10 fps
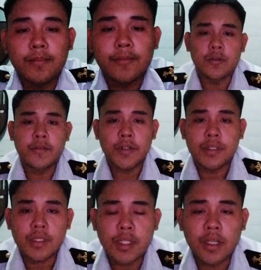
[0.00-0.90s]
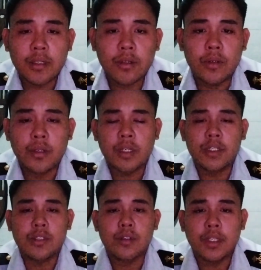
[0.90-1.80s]
So first thing to do
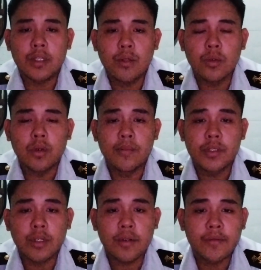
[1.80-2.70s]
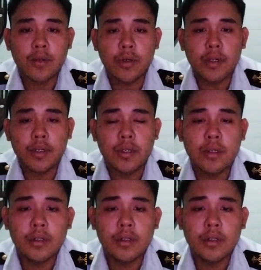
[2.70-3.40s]
is you need to observe or